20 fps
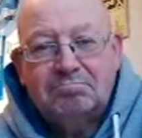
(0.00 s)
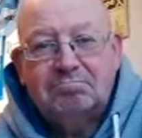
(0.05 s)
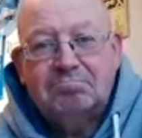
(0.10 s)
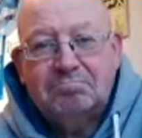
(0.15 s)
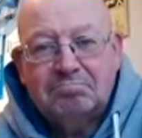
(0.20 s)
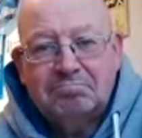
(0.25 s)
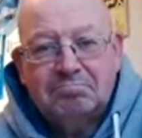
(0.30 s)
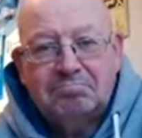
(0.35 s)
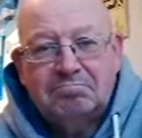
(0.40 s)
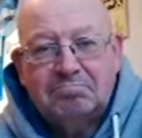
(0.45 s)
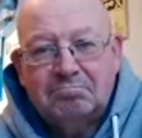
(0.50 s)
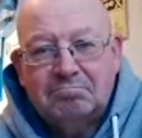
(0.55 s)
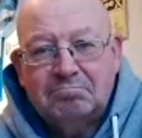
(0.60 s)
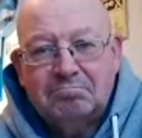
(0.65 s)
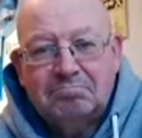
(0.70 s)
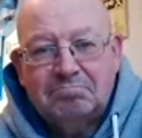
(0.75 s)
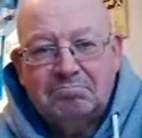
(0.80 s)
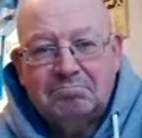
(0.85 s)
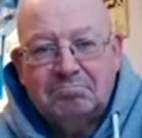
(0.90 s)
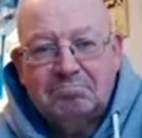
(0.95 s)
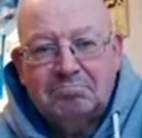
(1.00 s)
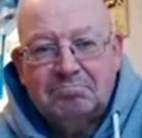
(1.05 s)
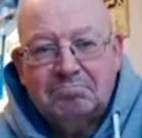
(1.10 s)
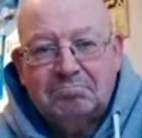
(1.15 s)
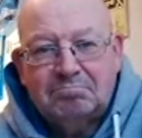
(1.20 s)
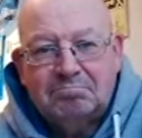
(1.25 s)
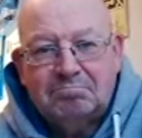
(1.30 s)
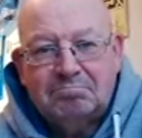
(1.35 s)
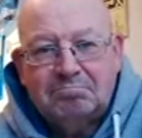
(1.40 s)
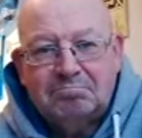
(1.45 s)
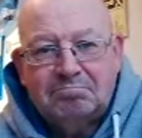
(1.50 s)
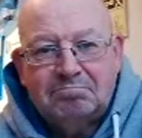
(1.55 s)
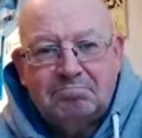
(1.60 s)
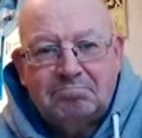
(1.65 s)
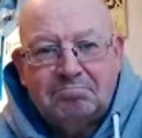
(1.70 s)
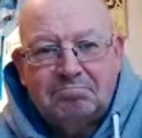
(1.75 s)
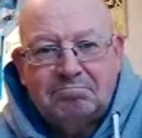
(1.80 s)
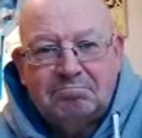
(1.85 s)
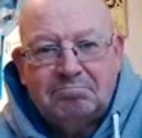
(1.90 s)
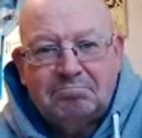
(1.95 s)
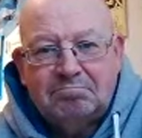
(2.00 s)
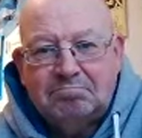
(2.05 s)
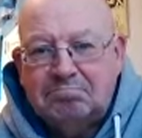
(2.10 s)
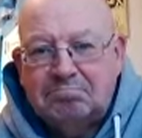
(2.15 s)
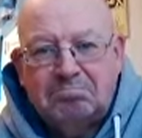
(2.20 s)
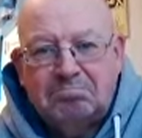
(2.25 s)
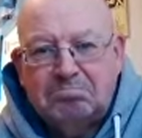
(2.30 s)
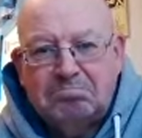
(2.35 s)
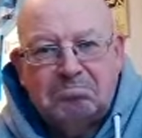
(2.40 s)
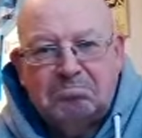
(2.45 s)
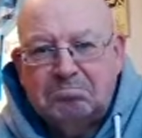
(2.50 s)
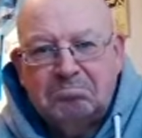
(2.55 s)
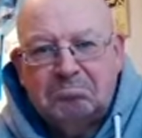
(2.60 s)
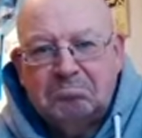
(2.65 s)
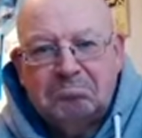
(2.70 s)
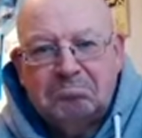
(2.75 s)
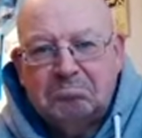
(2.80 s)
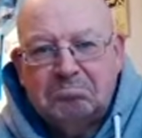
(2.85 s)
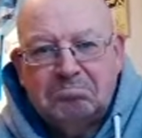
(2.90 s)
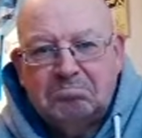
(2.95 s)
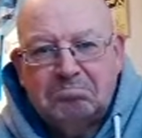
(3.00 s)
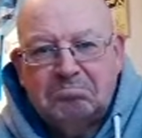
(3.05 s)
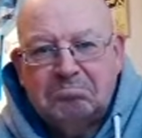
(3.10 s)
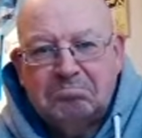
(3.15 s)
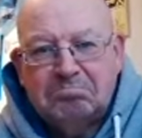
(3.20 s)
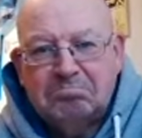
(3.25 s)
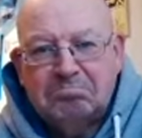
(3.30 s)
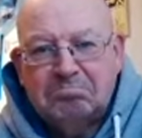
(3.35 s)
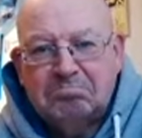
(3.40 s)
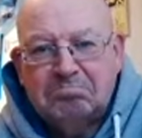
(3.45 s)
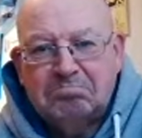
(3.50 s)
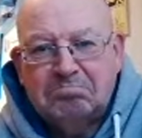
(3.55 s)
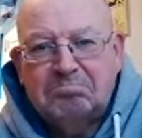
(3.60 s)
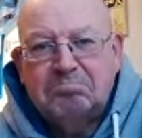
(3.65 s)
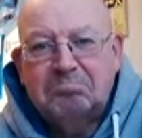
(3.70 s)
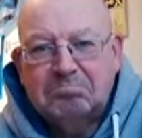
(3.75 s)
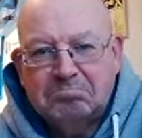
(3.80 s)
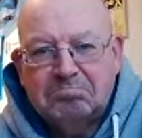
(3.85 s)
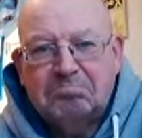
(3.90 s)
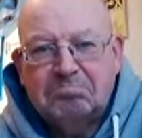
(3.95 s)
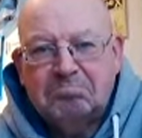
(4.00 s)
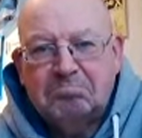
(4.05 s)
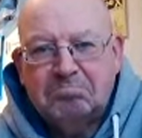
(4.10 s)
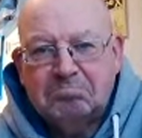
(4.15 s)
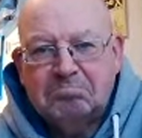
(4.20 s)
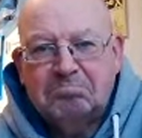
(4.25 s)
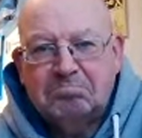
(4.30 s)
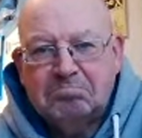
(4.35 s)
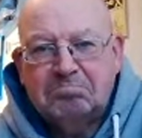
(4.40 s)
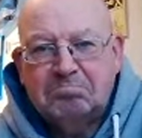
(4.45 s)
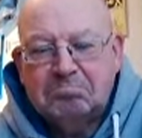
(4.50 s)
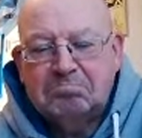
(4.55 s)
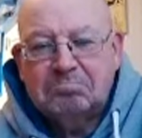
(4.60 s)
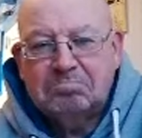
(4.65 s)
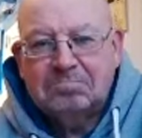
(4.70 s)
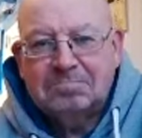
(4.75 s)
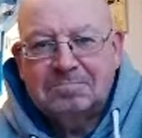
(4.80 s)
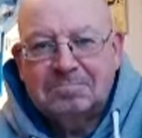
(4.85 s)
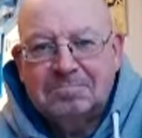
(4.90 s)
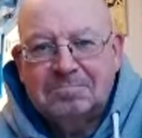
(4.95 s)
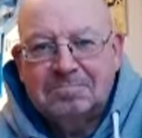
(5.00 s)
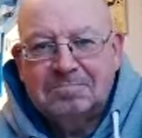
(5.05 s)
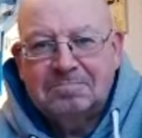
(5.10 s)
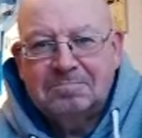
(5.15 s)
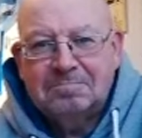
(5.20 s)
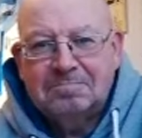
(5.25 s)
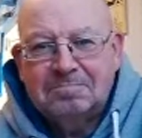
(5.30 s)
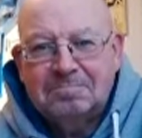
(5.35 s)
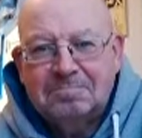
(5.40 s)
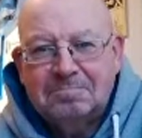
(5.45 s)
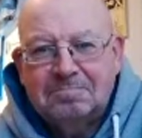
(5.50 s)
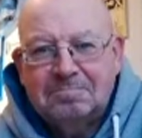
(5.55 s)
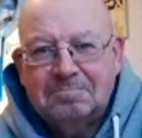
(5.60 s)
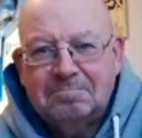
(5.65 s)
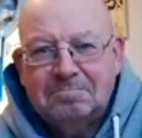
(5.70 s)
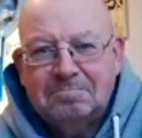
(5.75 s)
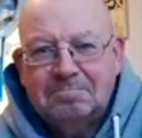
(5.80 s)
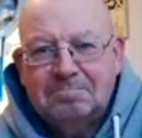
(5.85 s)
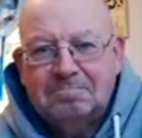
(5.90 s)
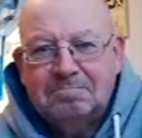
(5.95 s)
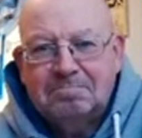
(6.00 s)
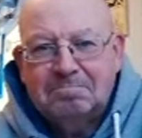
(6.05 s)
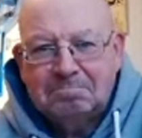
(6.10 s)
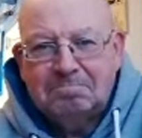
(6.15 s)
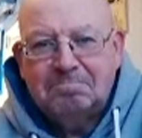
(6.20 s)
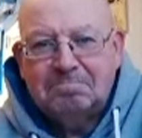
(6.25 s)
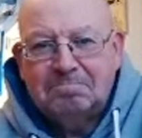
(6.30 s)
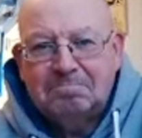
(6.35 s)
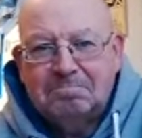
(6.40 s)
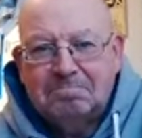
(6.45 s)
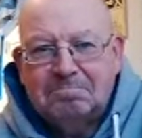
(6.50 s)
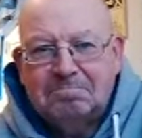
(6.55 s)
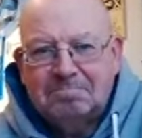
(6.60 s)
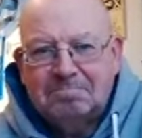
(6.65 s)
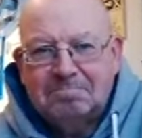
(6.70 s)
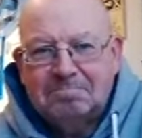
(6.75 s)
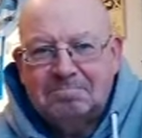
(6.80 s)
No words are spoken by the person on screen.